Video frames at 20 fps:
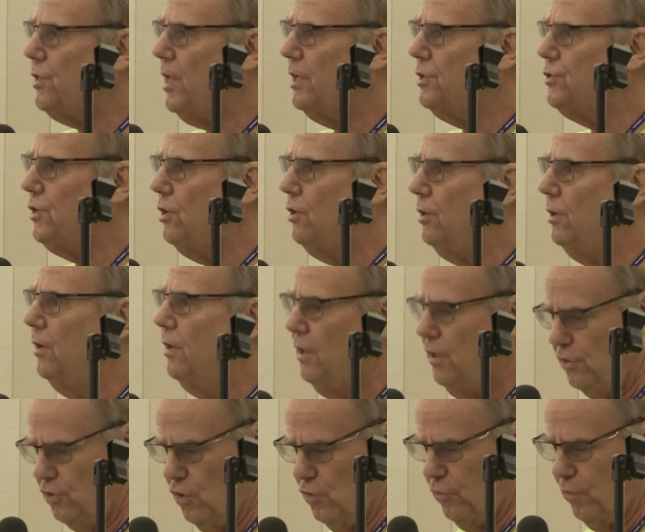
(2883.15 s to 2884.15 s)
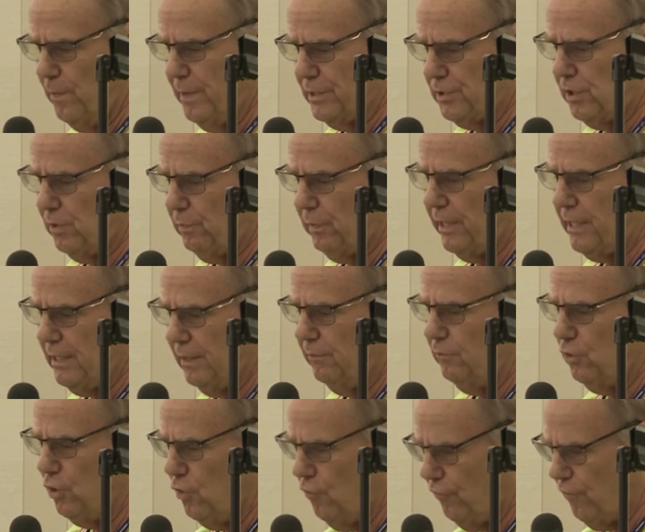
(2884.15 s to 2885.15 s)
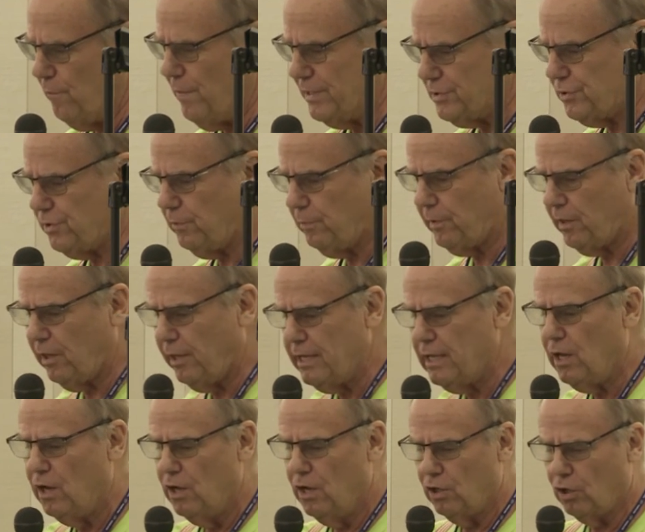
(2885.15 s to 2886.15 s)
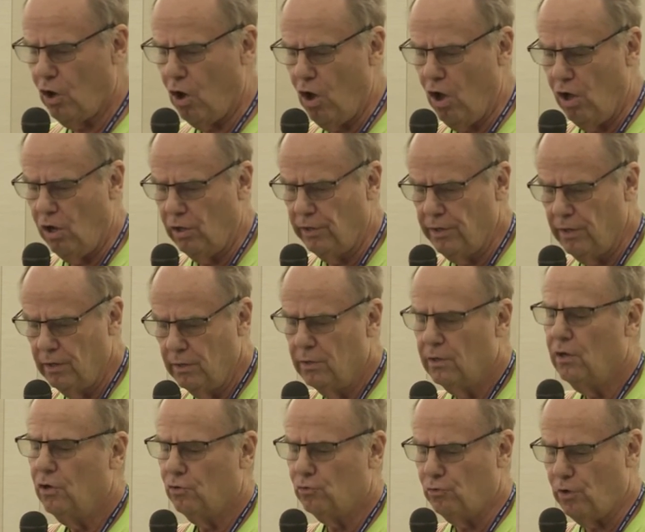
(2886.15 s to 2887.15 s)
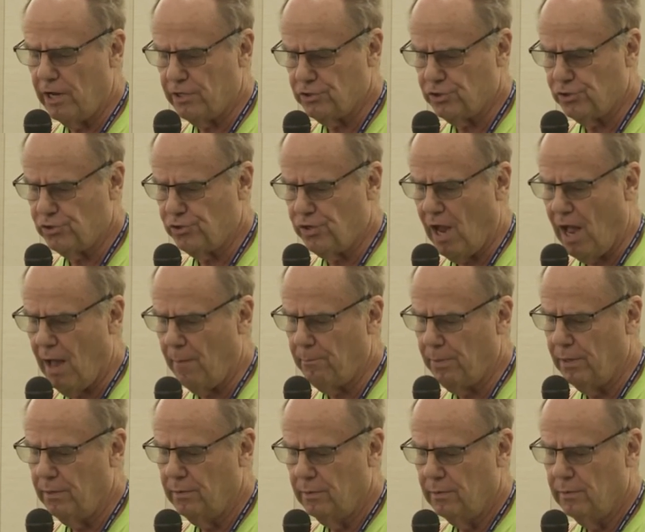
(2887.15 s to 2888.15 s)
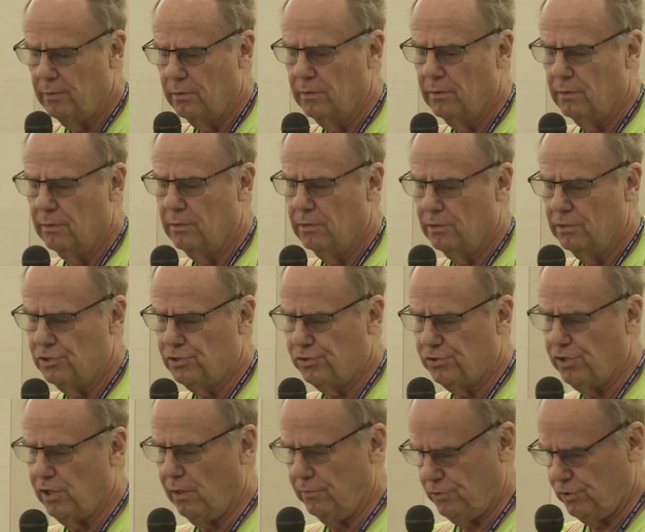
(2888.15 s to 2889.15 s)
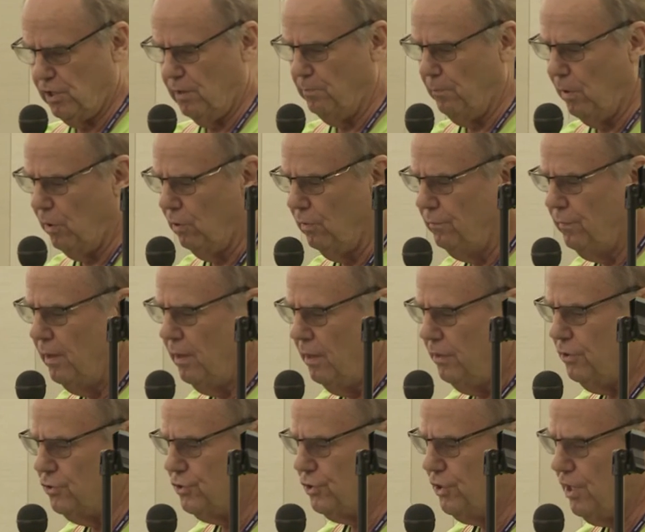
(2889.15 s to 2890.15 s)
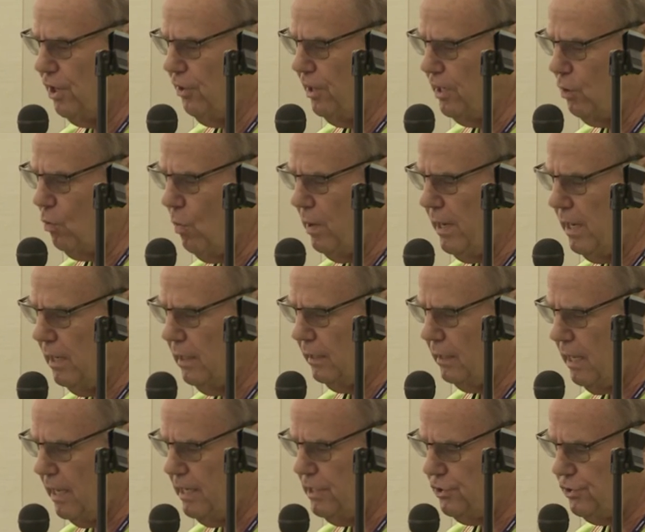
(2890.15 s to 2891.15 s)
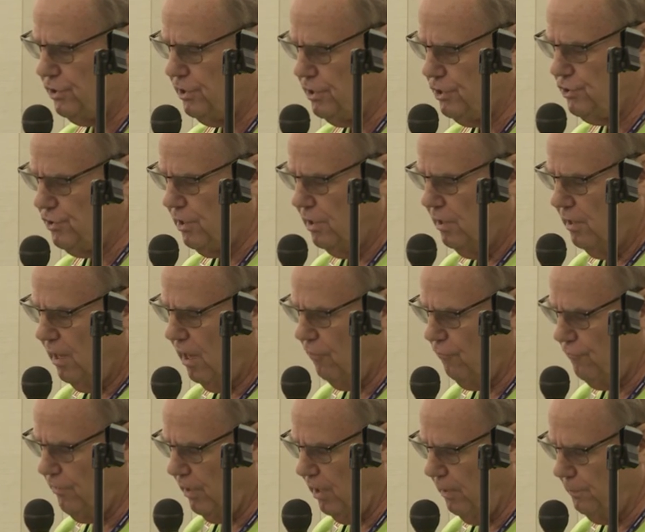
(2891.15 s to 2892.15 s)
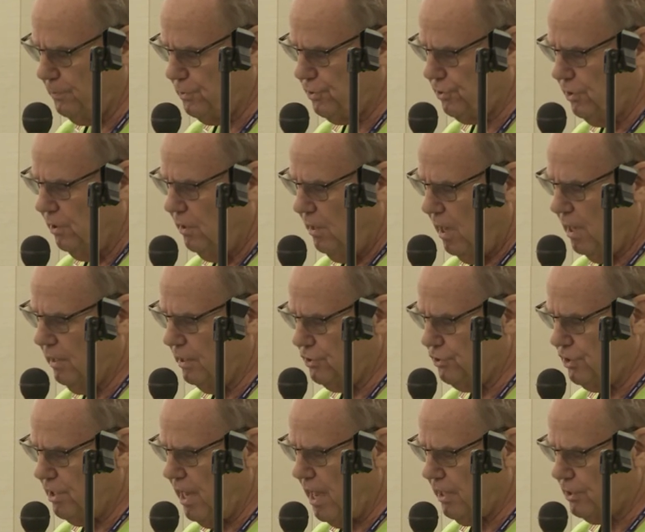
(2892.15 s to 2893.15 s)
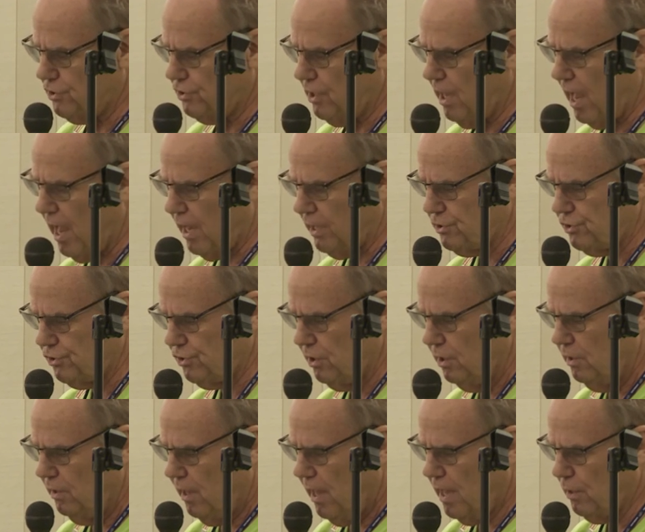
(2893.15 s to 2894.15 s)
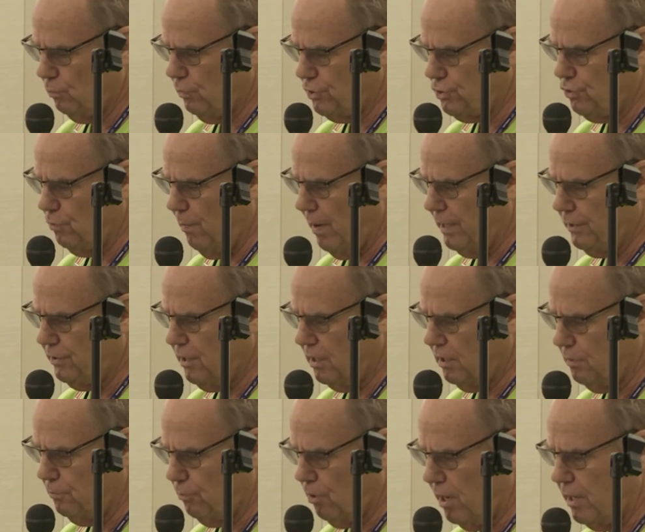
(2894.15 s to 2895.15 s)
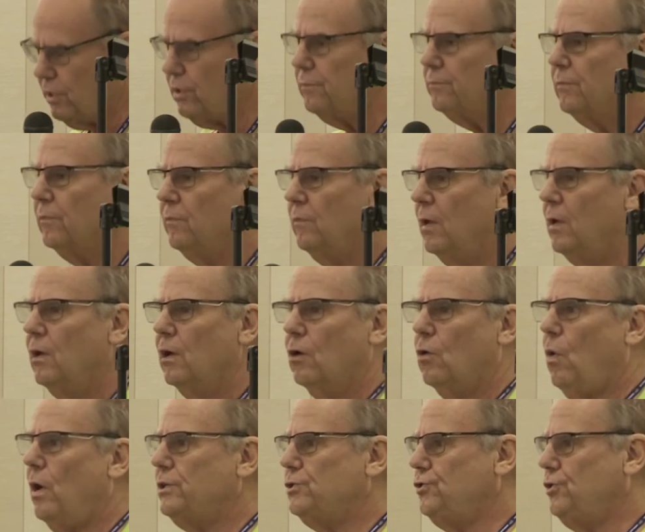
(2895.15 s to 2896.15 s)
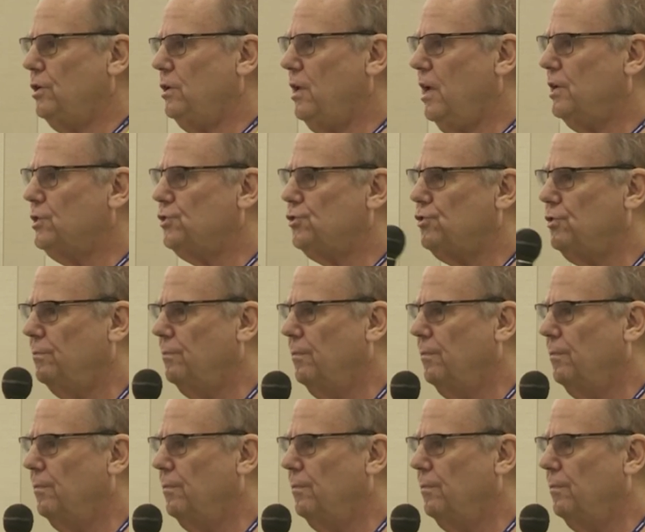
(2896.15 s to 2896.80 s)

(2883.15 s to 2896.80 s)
That's our euphemistically called rest stop symbol. There's a Dairy Queen, a Casey's, a Phillips, and a ZX Gas at which you might take a break. Question, yes?